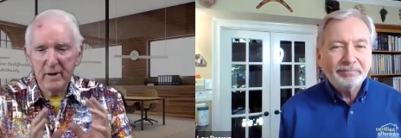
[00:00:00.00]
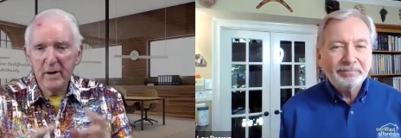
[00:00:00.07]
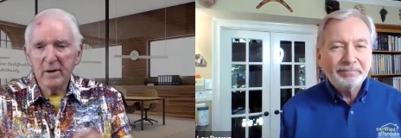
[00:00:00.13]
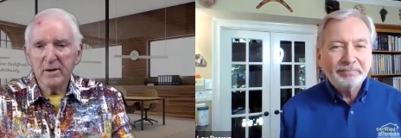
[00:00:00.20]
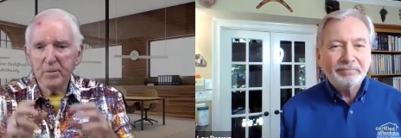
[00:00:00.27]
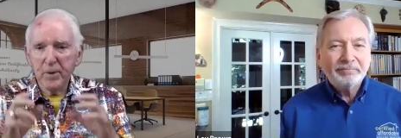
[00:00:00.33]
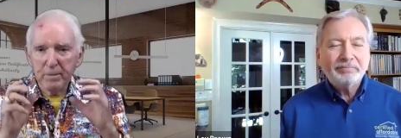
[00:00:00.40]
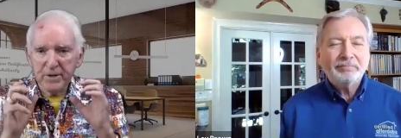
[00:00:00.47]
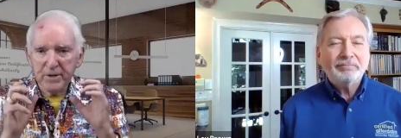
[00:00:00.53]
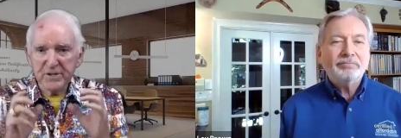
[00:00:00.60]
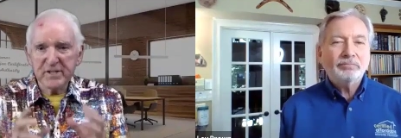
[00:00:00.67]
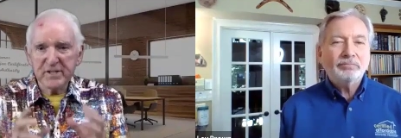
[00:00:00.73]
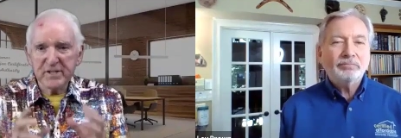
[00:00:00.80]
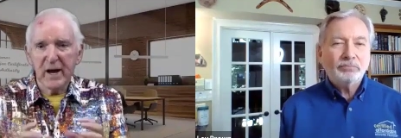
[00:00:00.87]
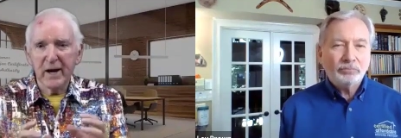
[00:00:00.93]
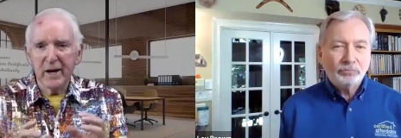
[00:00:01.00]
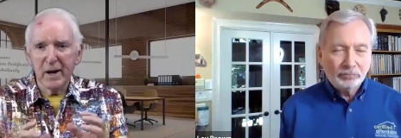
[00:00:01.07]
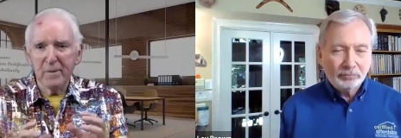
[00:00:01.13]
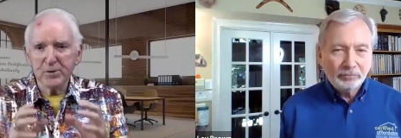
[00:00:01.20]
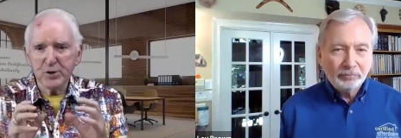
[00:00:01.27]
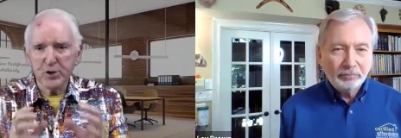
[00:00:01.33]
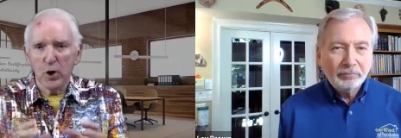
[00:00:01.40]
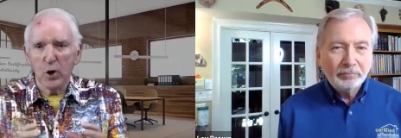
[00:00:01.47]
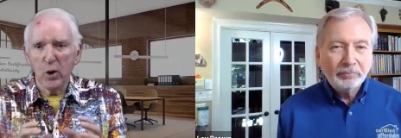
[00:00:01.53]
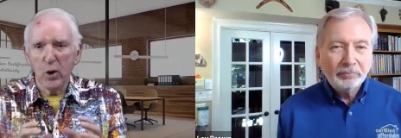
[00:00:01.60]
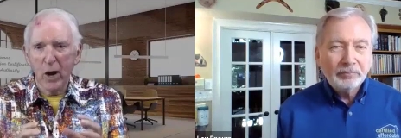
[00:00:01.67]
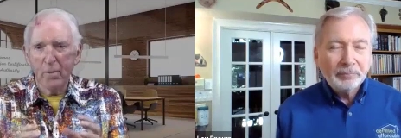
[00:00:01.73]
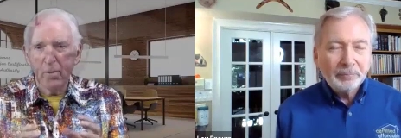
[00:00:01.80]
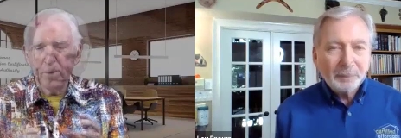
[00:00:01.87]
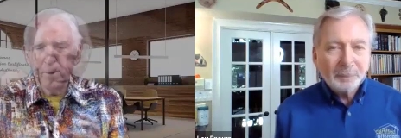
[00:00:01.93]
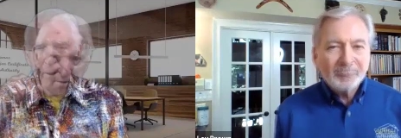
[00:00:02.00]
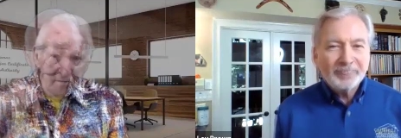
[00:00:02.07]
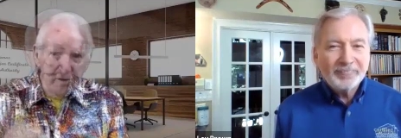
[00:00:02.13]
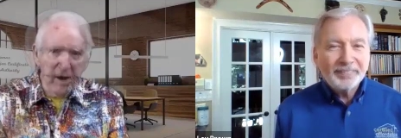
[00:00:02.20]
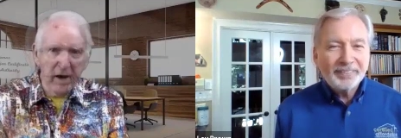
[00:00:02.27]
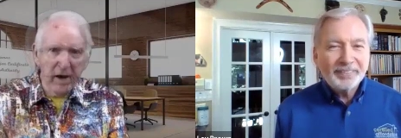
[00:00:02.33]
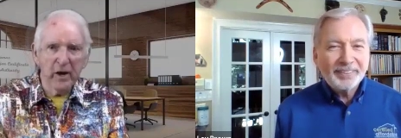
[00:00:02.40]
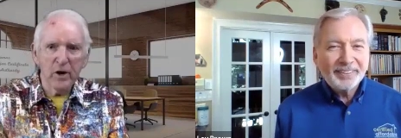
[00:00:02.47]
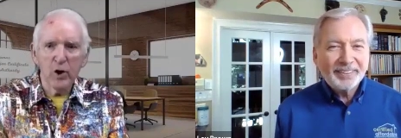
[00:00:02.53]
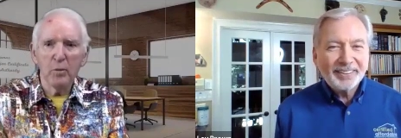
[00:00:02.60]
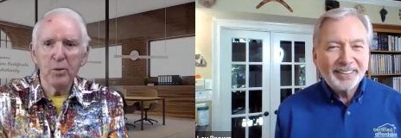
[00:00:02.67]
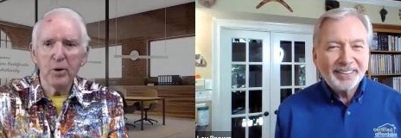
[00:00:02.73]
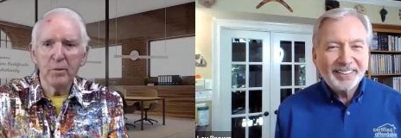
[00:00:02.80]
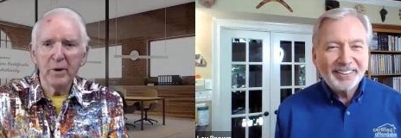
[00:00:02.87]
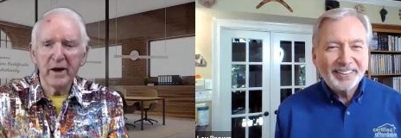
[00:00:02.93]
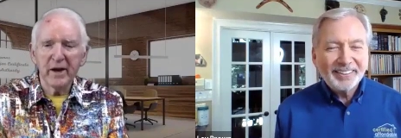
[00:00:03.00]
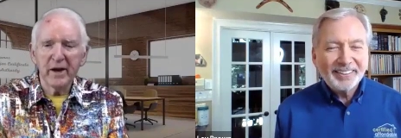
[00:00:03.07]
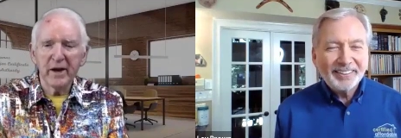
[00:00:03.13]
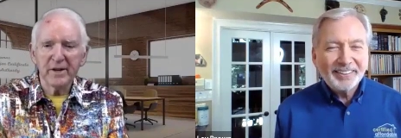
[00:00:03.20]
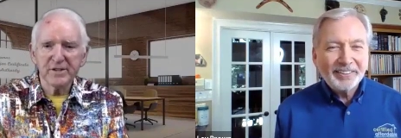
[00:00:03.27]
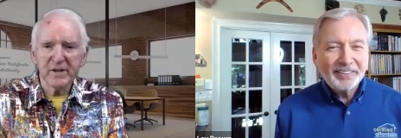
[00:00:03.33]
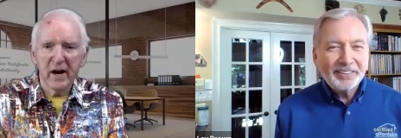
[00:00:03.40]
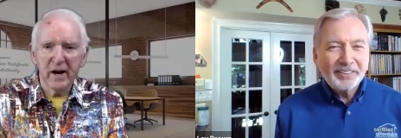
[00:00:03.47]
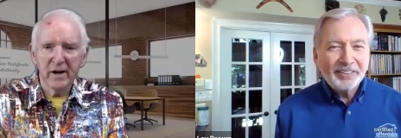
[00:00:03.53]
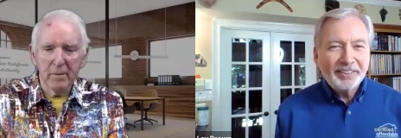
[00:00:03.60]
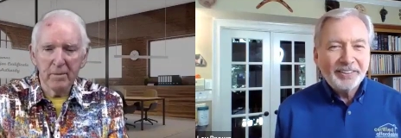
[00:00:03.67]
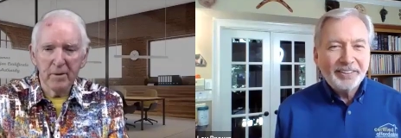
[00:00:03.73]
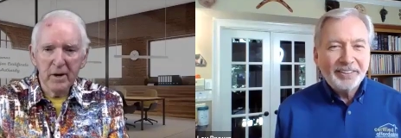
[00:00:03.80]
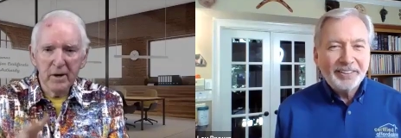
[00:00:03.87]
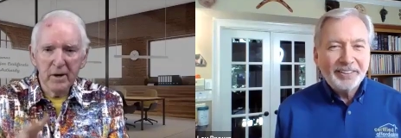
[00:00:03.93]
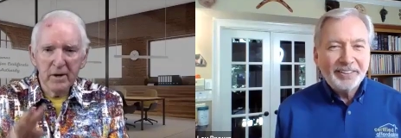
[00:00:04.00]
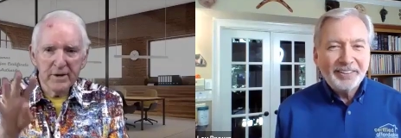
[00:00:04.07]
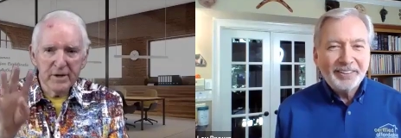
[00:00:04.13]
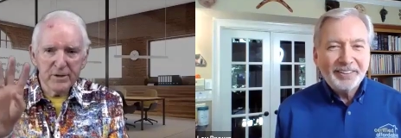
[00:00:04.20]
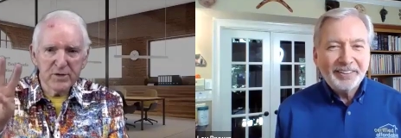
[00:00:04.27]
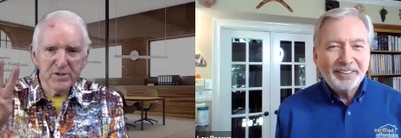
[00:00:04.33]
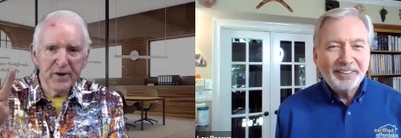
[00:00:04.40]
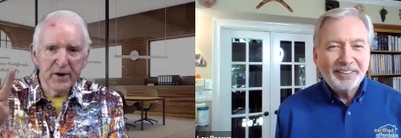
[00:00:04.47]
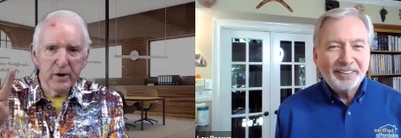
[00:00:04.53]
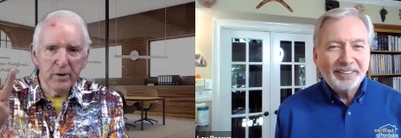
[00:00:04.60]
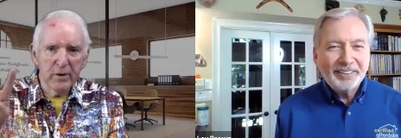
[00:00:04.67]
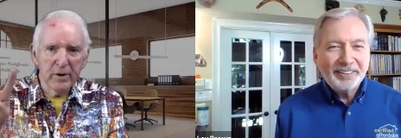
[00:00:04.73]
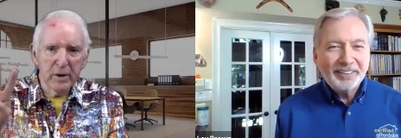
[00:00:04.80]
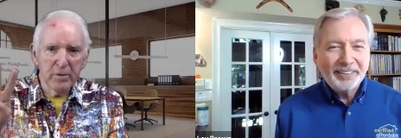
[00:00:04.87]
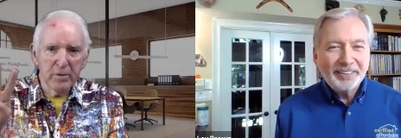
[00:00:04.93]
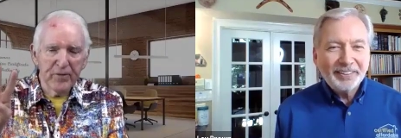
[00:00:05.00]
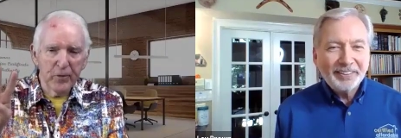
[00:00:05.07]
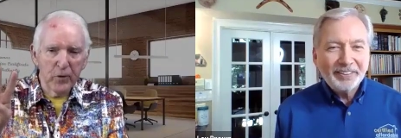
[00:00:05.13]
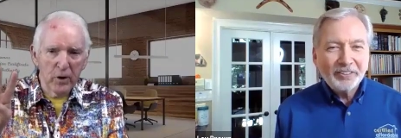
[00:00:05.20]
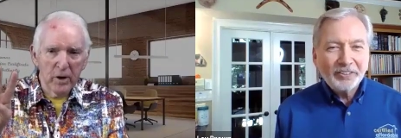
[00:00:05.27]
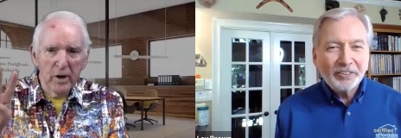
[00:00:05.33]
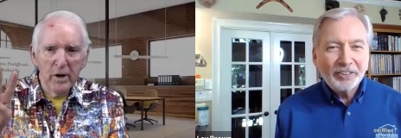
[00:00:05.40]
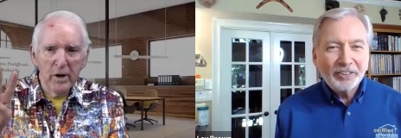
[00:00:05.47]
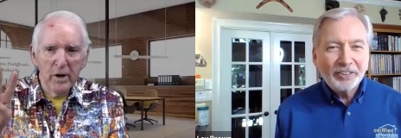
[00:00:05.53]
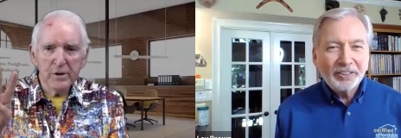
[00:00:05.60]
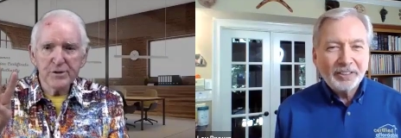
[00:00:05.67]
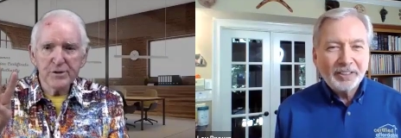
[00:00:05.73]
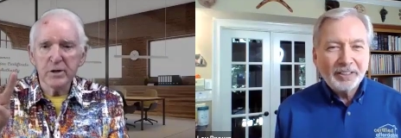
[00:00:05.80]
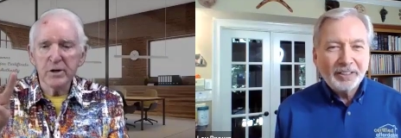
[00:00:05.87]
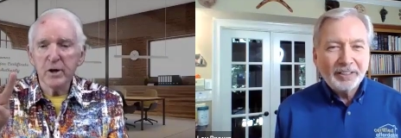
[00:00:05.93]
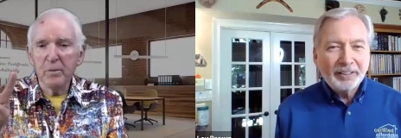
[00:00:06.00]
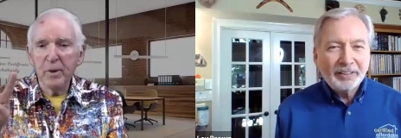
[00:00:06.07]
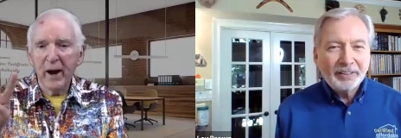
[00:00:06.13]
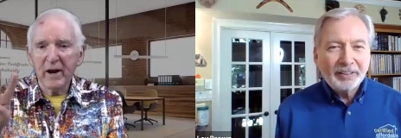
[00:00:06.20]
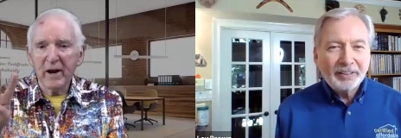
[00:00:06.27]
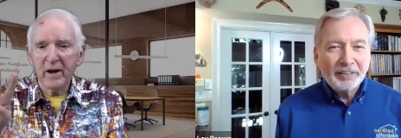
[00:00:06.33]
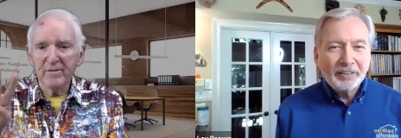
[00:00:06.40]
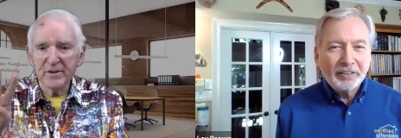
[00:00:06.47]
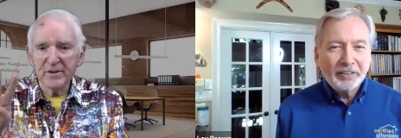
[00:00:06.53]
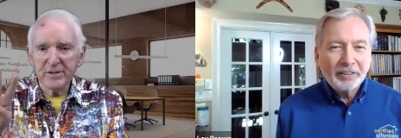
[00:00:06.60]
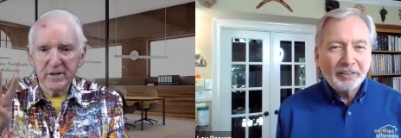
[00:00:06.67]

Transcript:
Speaker 1: The people that sign up, show up. You've got to go below me and get signed up. This was video number four. Certainly go back and